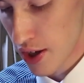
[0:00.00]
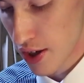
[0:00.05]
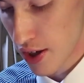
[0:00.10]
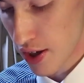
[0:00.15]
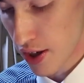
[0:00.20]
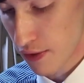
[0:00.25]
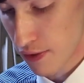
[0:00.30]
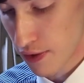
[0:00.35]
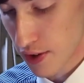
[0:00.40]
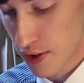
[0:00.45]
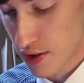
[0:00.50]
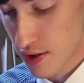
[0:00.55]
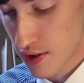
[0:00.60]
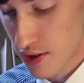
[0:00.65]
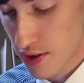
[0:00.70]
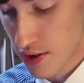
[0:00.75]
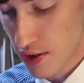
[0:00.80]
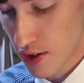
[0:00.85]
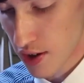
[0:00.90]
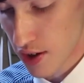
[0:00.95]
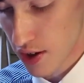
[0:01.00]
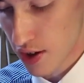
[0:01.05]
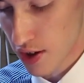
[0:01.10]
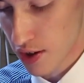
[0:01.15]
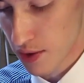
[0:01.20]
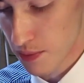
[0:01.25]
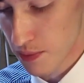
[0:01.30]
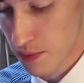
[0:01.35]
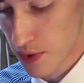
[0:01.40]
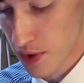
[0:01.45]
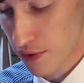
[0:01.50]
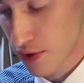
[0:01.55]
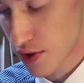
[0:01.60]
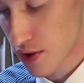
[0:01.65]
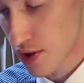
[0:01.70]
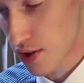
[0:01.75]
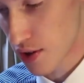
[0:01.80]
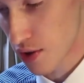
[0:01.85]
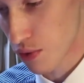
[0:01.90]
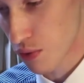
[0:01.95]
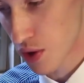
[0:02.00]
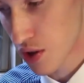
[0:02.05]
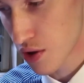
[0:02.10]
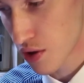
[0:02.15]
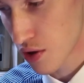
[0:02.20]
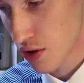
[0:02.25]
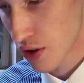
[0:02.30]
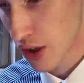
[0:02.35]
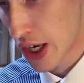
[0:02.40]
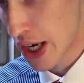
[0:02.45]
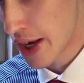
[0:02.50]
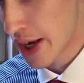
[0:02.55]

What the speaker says: if it's in the winter,